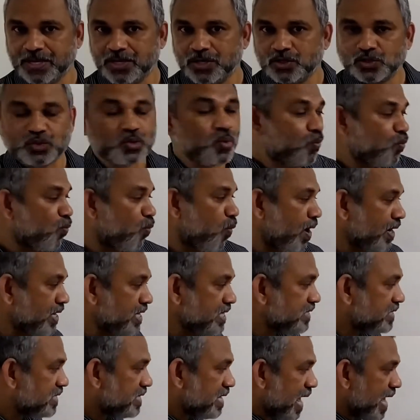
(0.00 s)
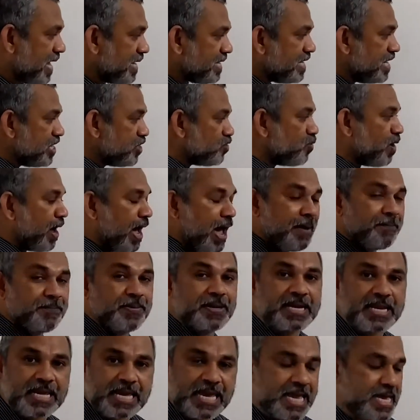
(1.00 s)
So what is likely to
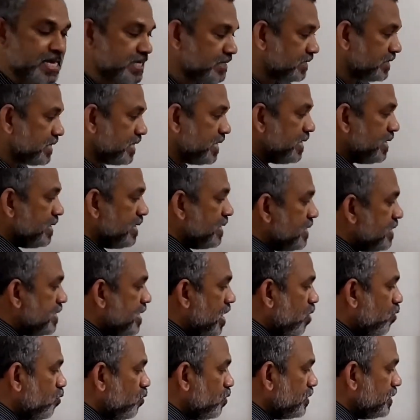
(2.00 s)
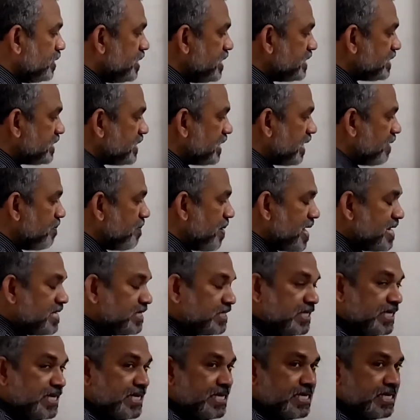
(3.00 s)
happen is, now this
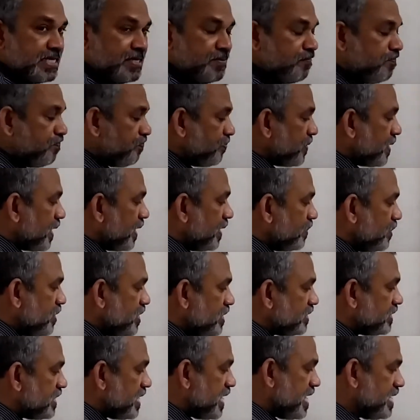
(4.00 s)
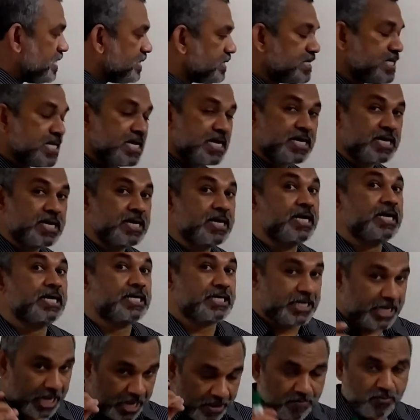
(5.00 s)
remains here, this is the
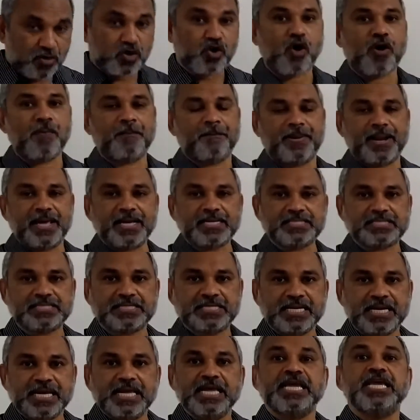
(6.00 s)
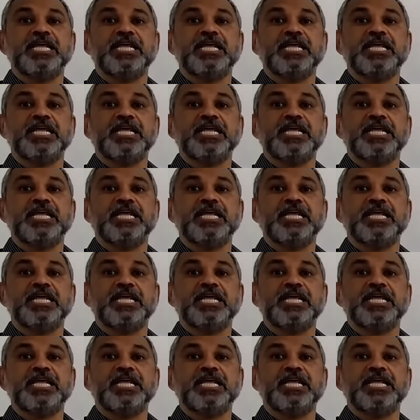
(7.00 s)
Tim complex.